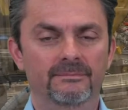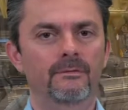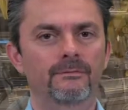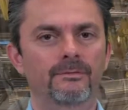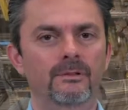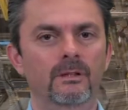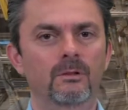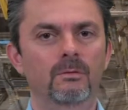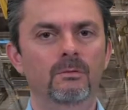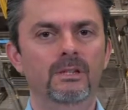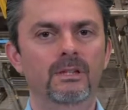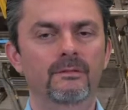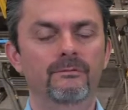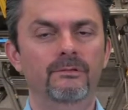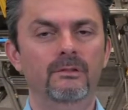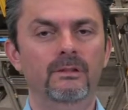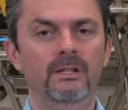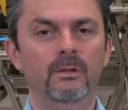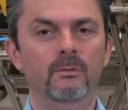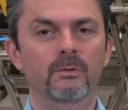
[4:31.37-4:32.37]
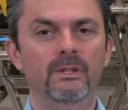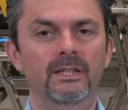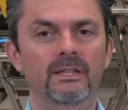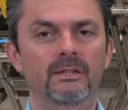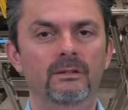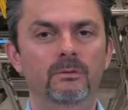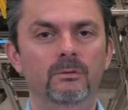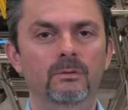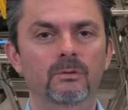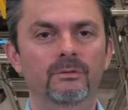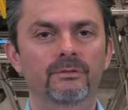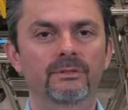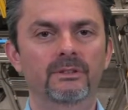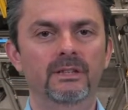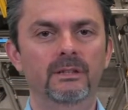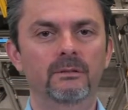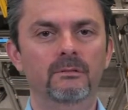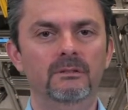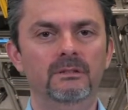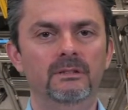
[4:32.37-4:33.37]
If you are looking for a way to
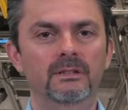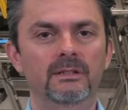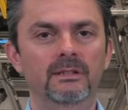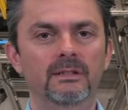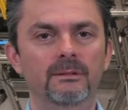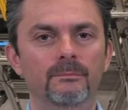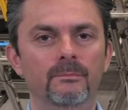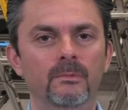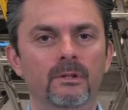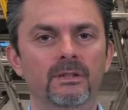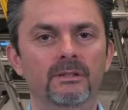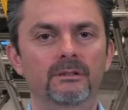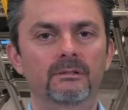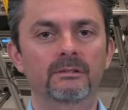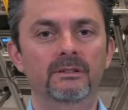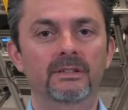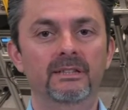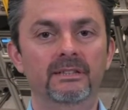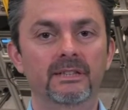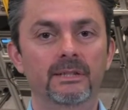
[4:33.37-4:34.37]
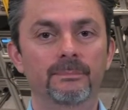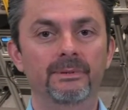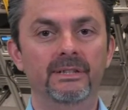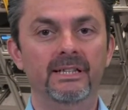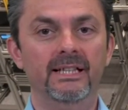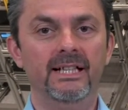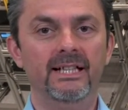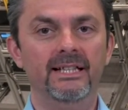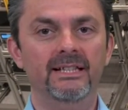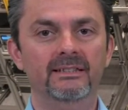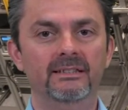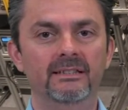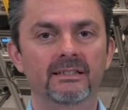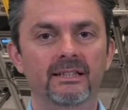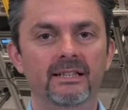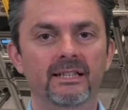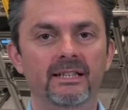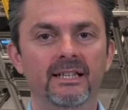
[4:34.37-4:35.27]
continuously monitor these KPIs